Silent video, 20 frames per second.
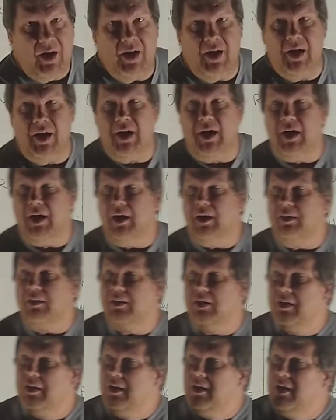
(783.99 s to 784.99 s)

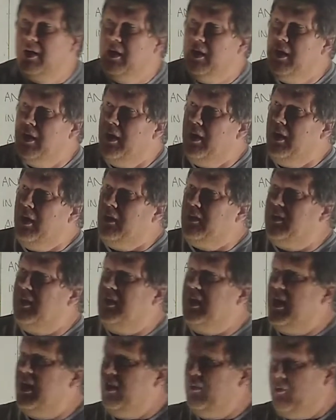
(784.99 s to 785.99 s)
And
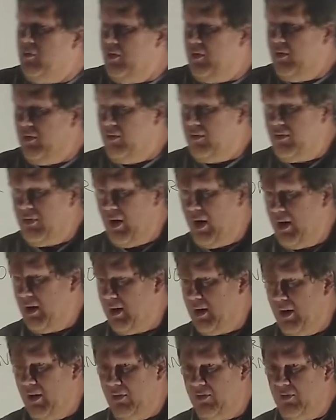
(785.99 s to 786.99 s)
today was, I
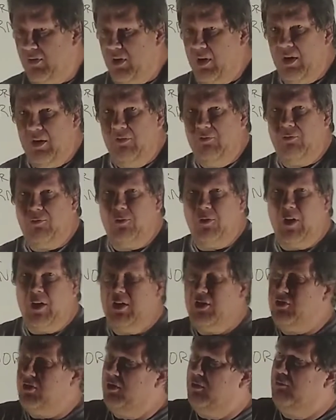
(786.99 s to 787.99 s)
guess,
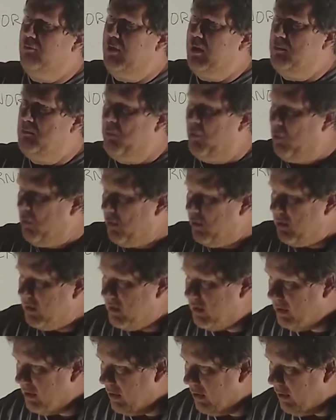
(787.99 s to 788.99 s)
inflation
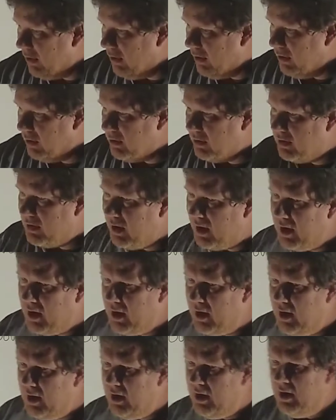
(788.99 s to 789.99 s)
report card
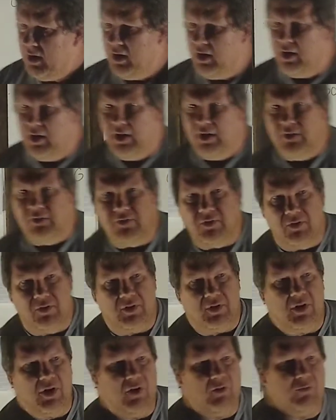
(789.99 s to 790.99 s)
day. So
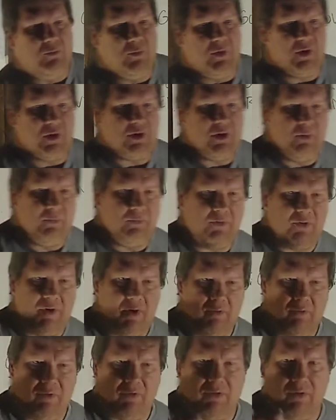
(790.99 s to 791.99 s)
the government comes
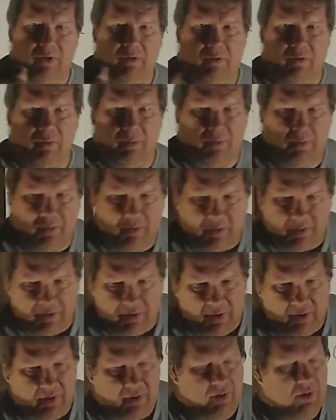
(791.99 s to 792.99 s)
out with their
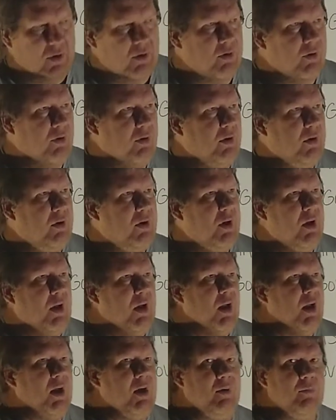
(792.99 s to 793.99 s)
report card on
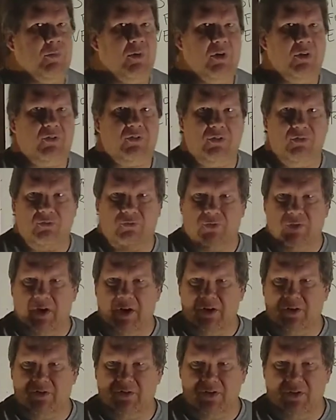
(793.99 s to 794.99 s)
how much
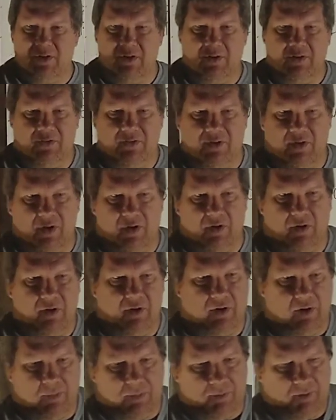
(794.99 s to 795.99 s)
inflation has
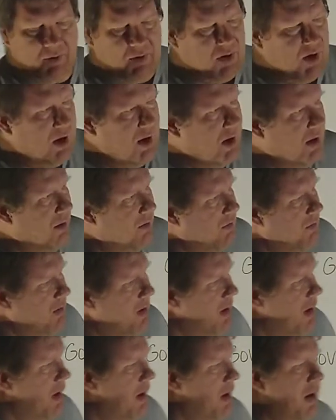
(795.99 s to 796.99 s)
gone up or down.
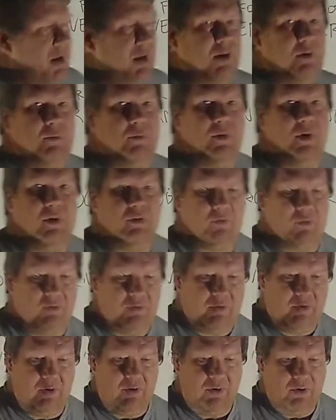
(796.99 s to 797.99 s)
And everybody
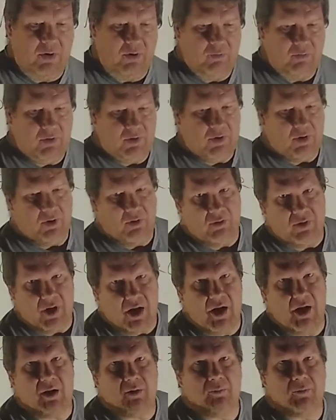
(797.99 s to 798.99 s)
was certain it would go
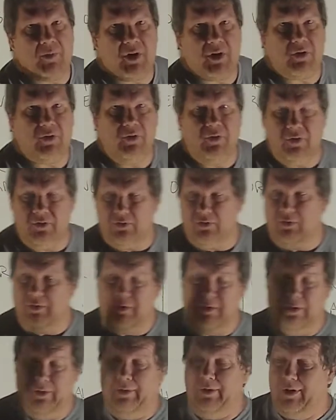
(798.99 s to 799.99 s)
down because,
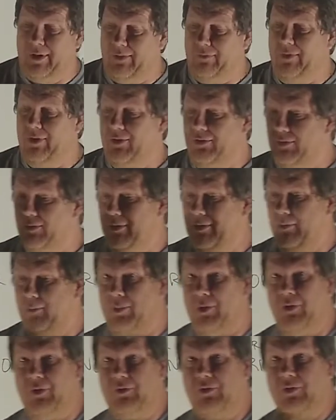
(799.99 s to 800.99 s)
you know, obviously the
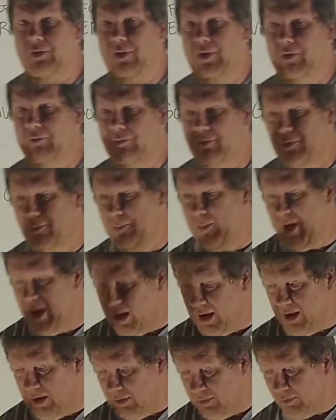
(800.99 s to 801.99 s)
person that was
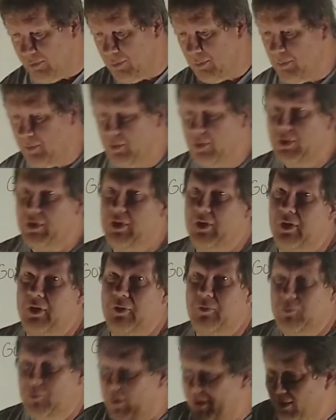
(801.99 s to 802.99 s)
making the report
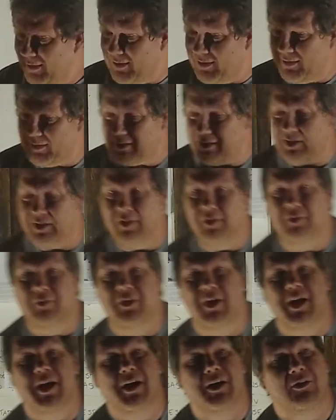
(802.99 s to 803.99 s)
card wants it to
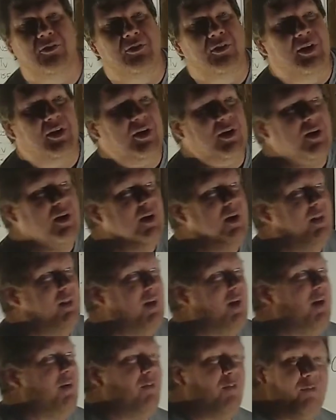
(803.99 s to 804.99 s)
go down.
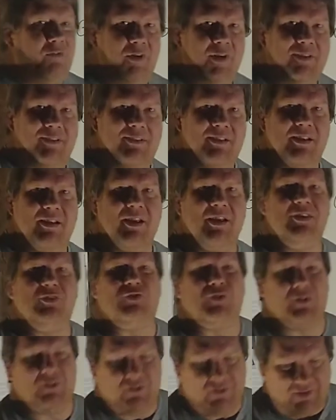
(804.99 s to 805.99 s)
They have a vested
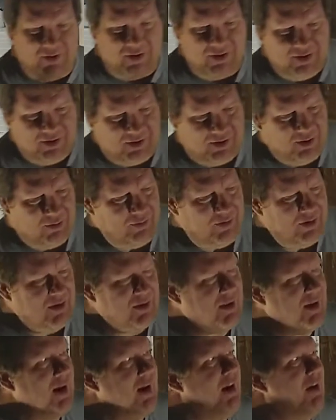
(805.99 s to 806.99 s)
interest in it
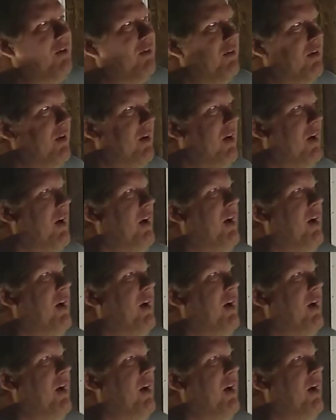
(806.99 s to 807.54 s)
going down.